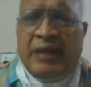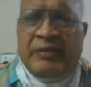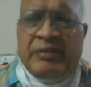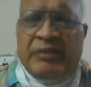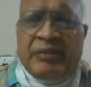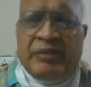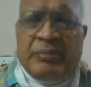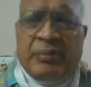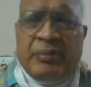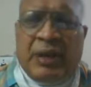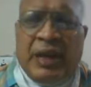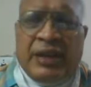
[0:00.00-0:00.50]

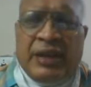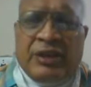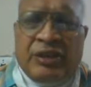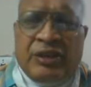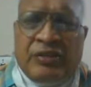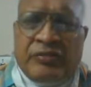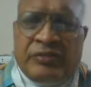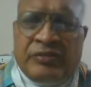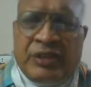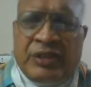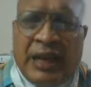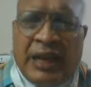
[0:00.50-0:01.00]
having
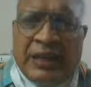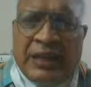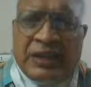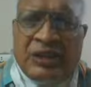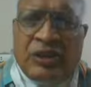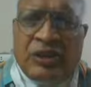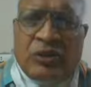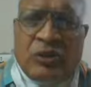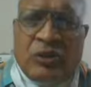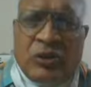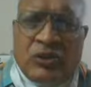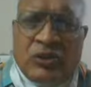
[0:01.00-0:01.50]
mind of
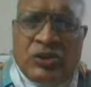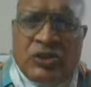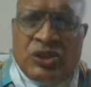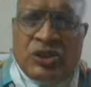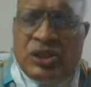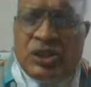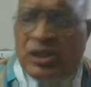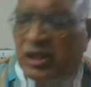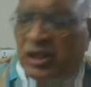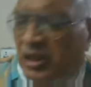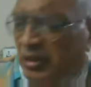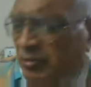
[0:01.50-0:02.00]

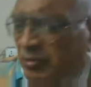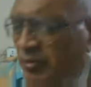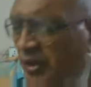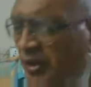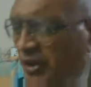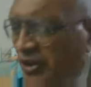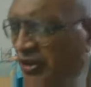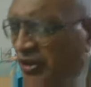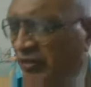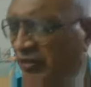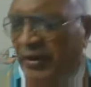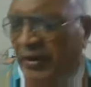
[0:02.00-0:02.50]
technology and
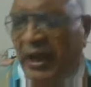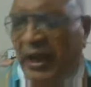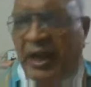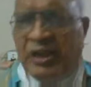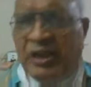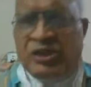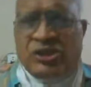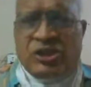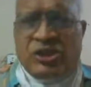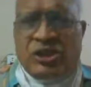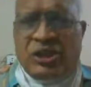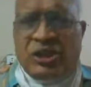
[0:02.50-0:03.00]
mind of
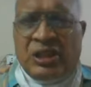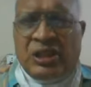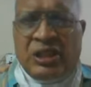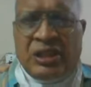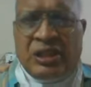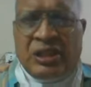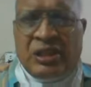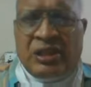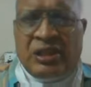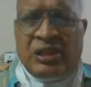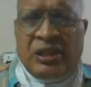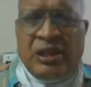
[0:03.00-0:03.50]

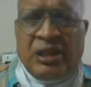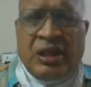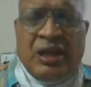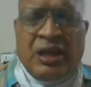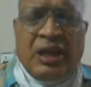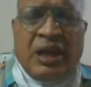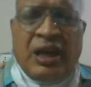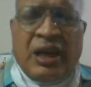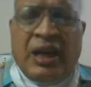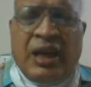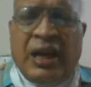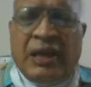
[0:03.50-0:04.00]
engineer,
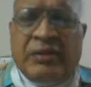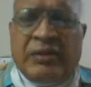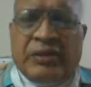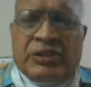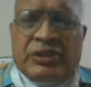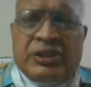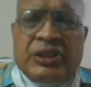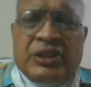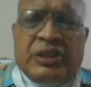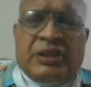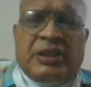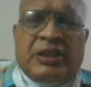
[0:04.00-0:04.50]
I
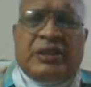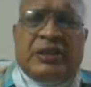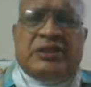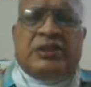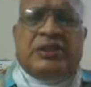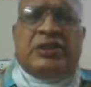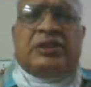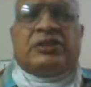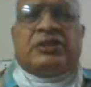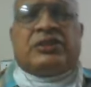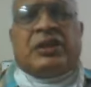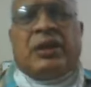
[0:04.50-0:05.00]
was
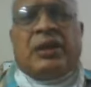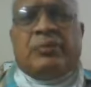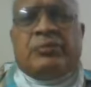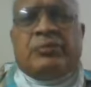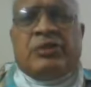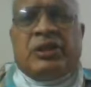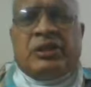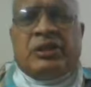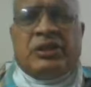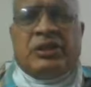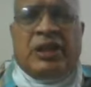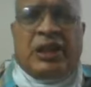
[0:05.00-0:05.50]
interested in
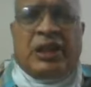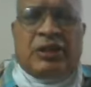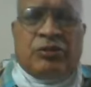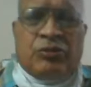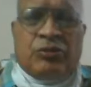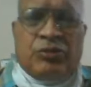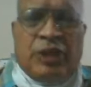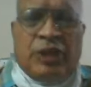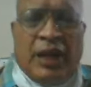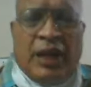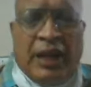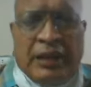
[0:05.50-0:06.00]
something
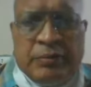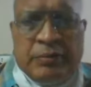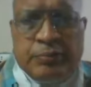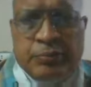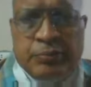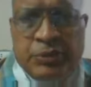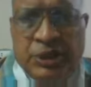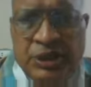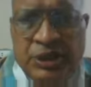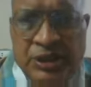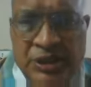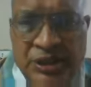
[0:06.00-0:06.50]
that could
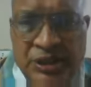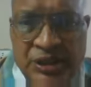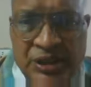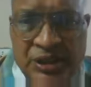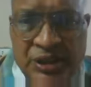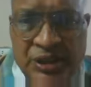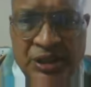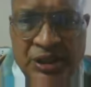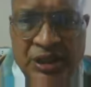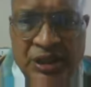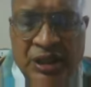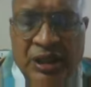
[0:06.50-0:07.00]
help me,
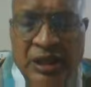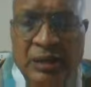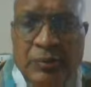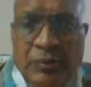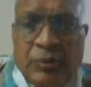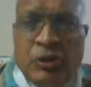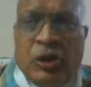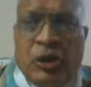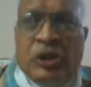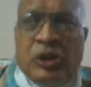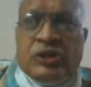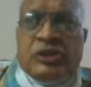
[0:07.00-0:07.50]

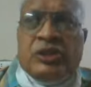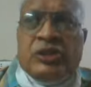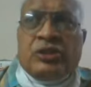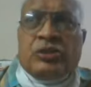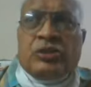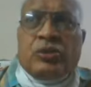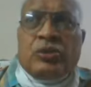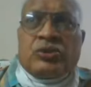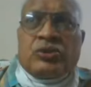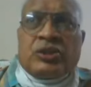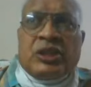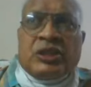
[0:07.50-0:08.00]
because
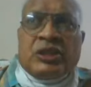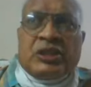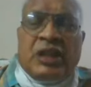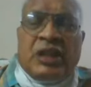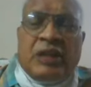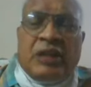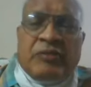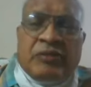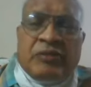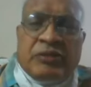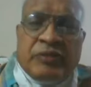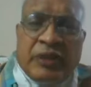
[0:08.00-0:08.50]
in those
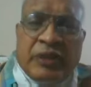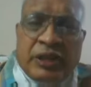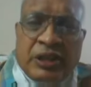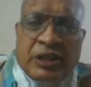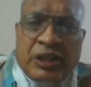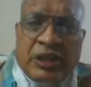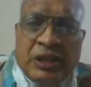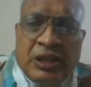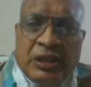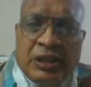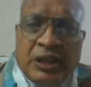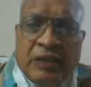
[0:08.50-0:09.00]
days I was
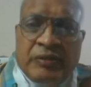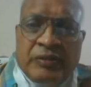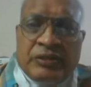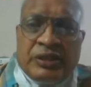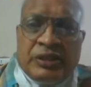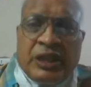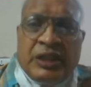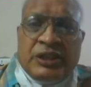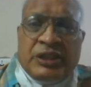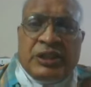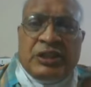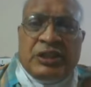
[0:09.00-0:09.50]

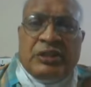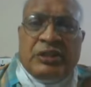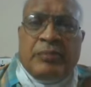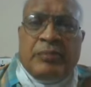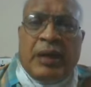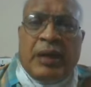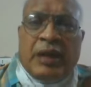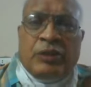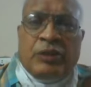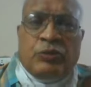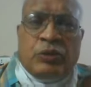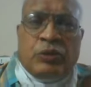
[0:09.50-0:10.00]

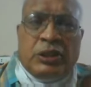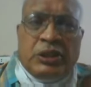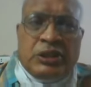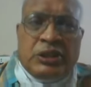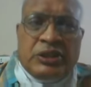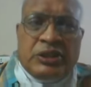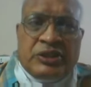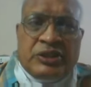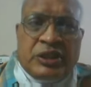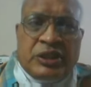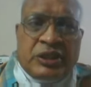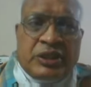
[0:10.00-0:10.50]
writing
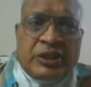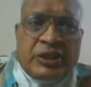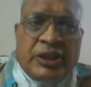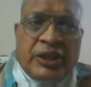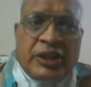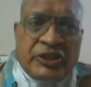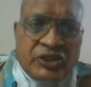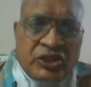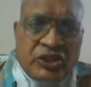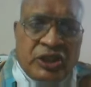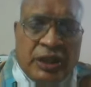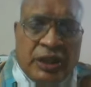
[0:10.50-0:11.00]
manually certain
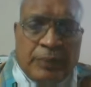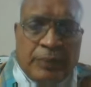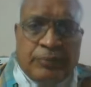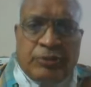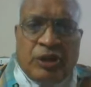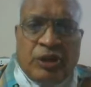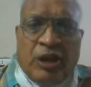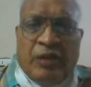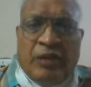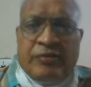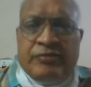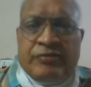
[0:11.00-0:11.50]

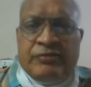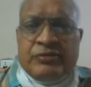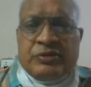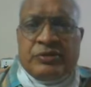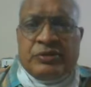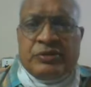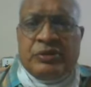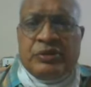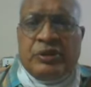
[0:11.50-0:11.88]
script of